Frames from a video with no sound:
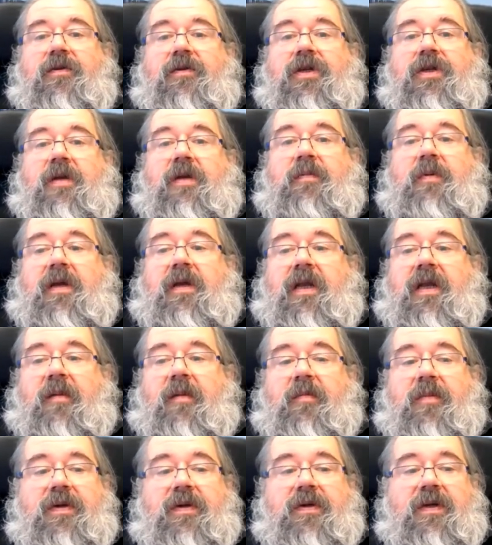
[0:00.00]
GDP
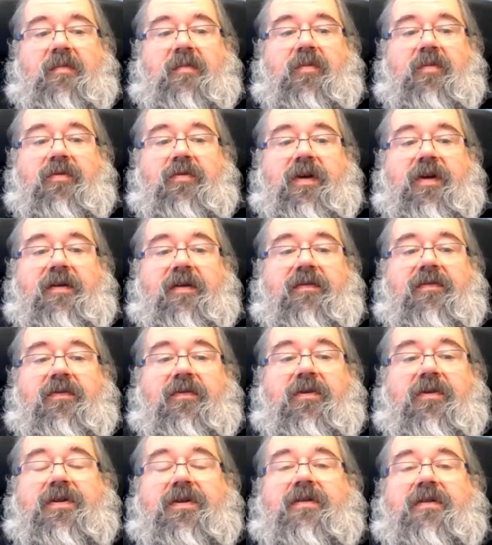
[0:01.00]
numbers are moving
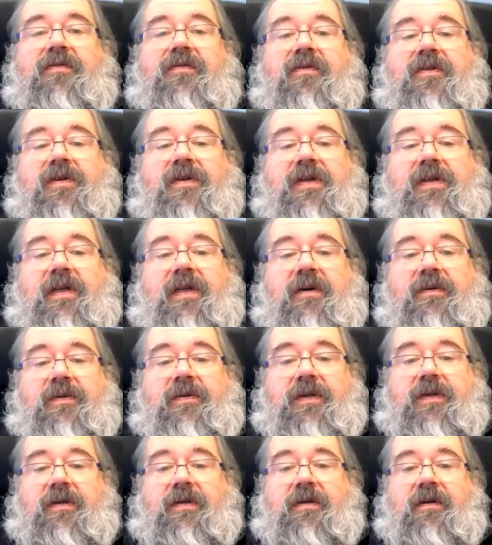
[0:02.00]
further and further
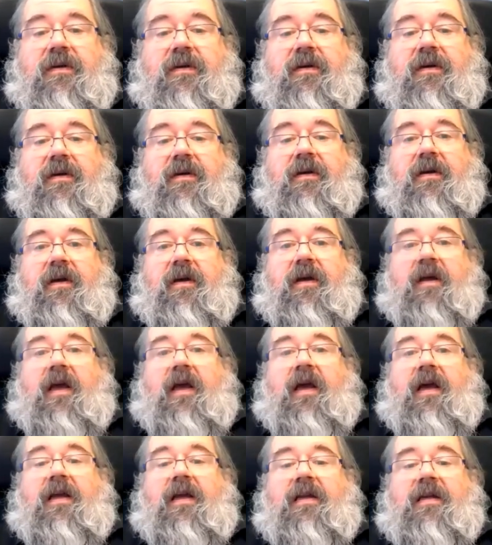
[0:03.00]
south,
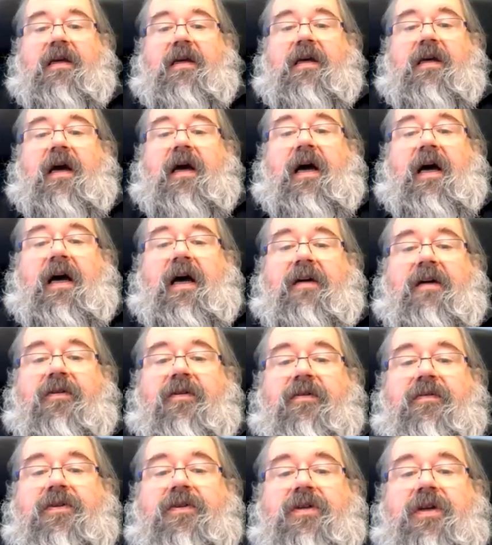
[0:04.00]
and half
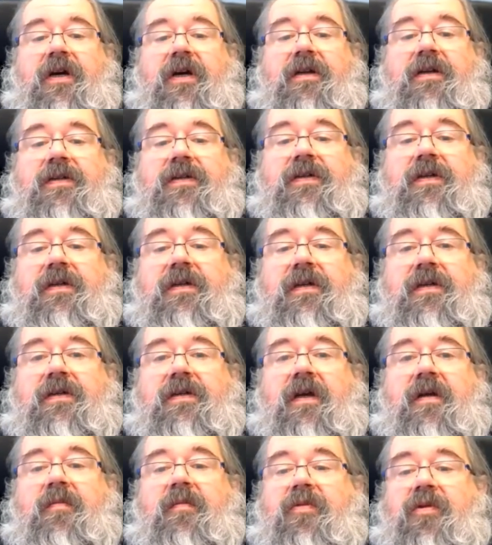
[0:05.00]
of China's
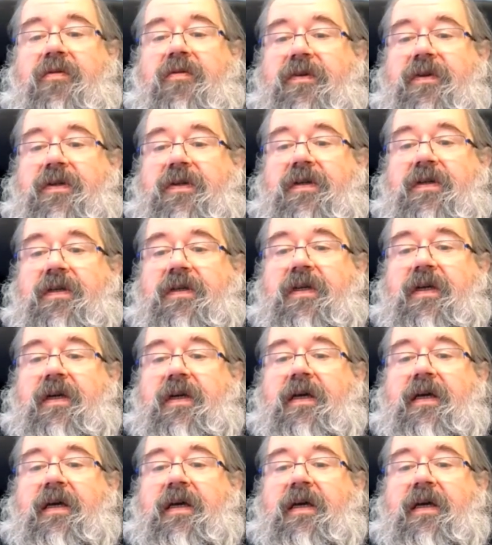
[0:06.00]
cities and provinces